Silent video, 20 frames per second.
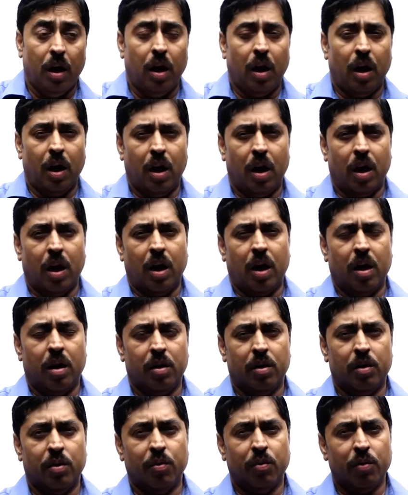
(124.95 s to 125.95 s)
To
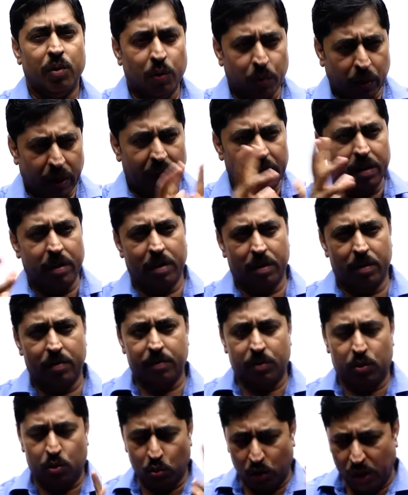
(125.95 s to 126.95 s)

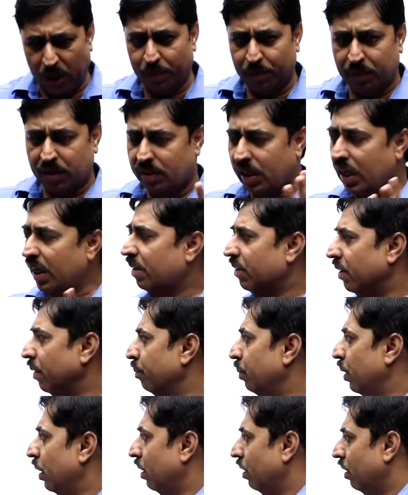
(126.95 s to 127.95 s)
keep things
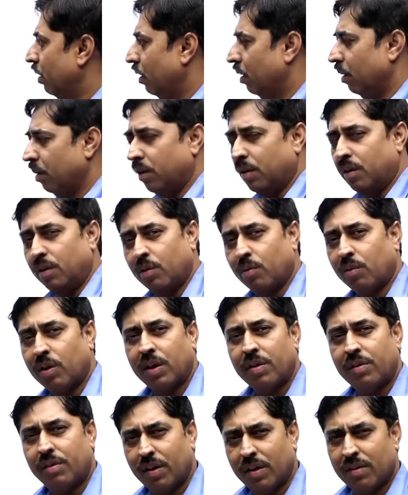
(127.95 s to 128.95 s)
simple, you
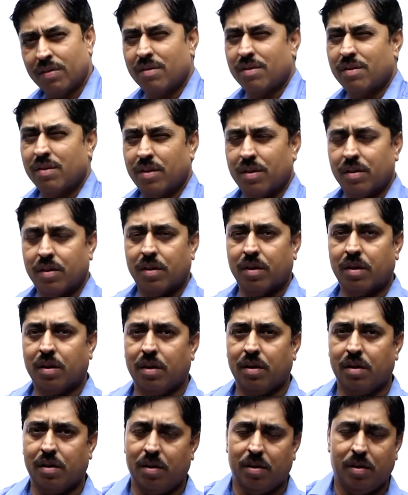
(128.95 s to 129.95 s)
can just
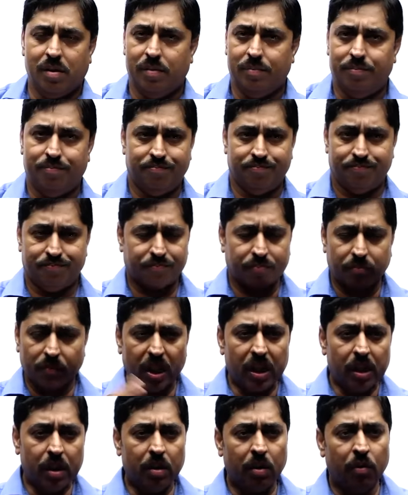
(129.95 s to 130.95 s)

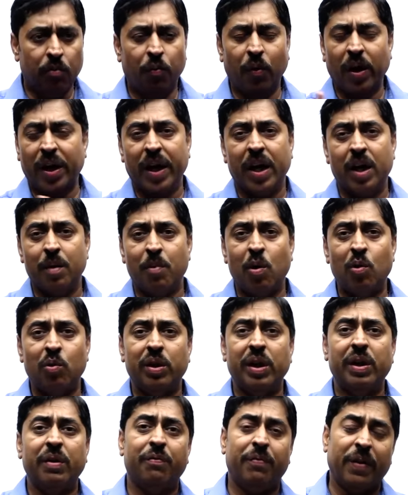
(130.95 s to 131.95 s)
forget about
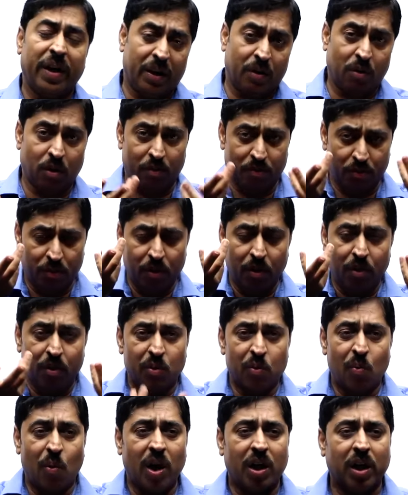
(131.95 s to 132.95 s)
the effect of
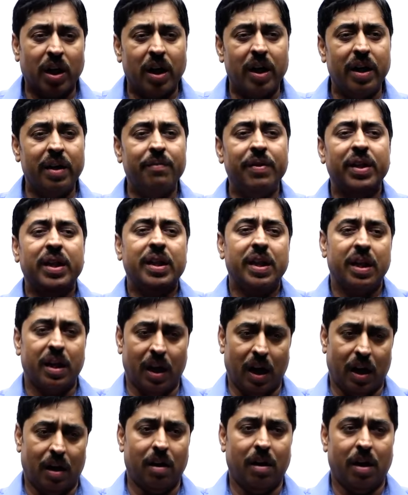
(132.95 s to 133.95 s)
water leaving the
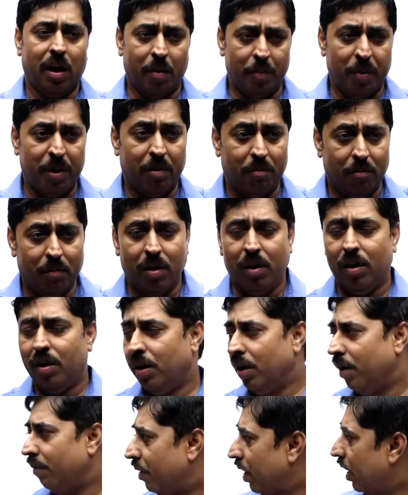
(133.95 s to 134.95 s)
can. I mean,
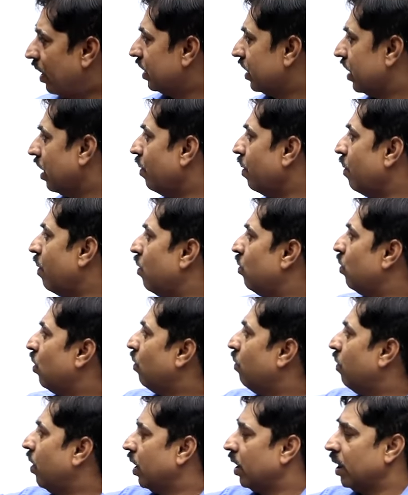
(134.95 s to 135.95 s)
if there is some amount
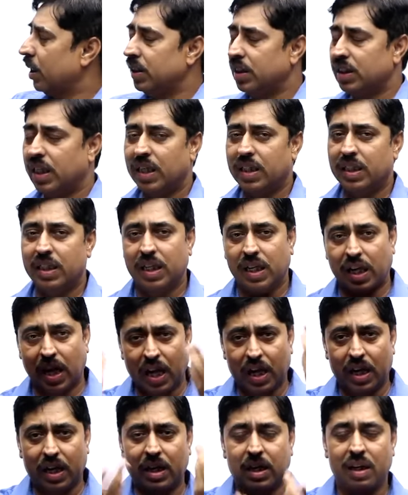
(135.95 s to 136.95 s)
of water inside the
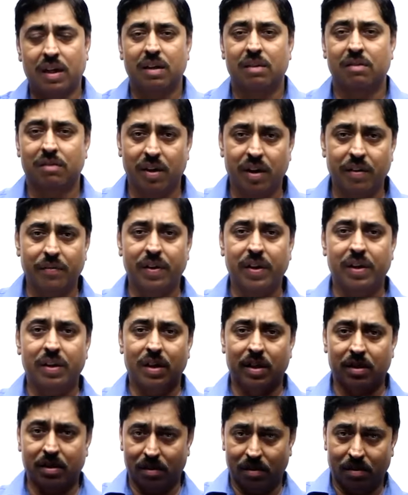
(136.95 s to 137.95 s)
can and it is leaving,
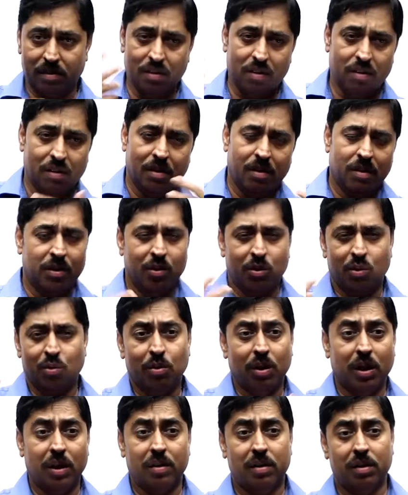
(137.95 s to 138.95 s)
then you
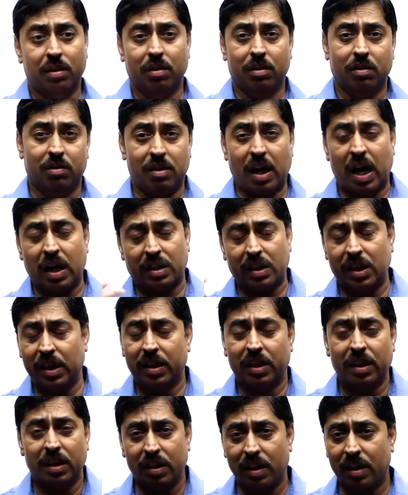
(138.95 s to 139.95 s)
can start
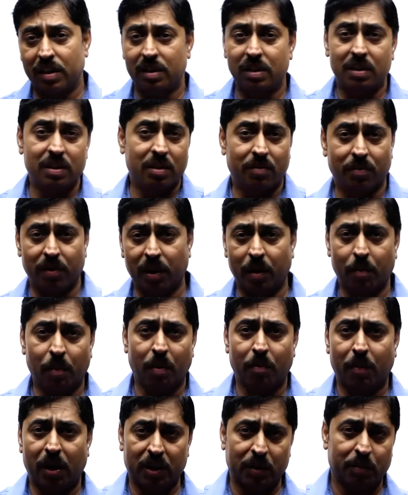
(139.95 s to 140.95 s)
thinking that it is a
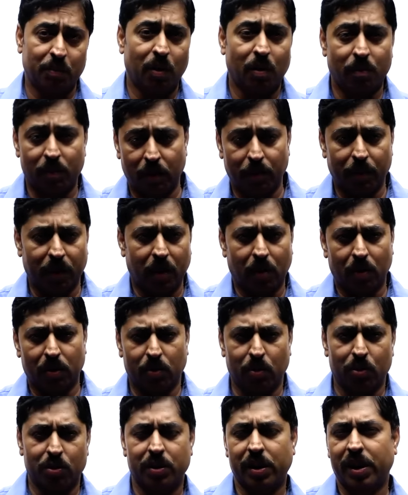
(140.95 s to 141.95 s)
variable mass problem and all
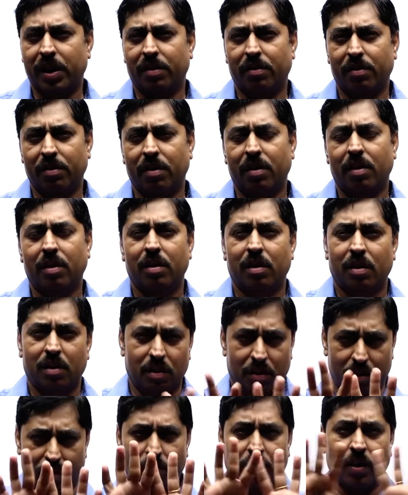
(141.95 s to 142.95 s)
those things.
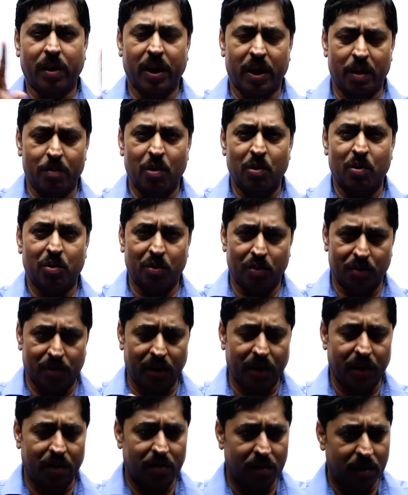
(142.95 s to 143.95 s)
Forget about those
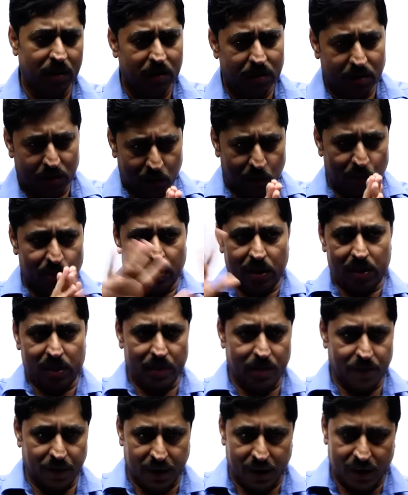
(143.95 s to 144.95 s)
things. No such
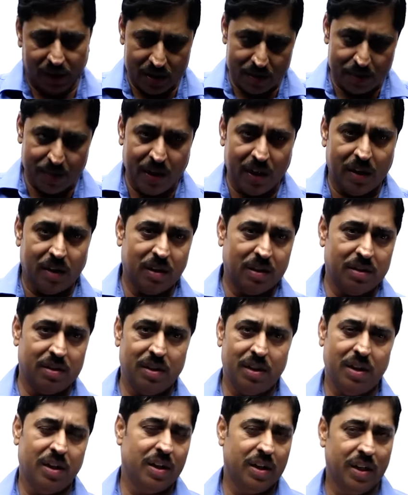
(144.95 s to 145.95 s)
effect is being
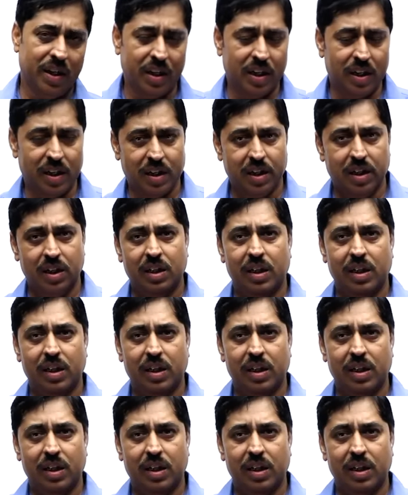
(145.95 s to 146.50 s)
considered here.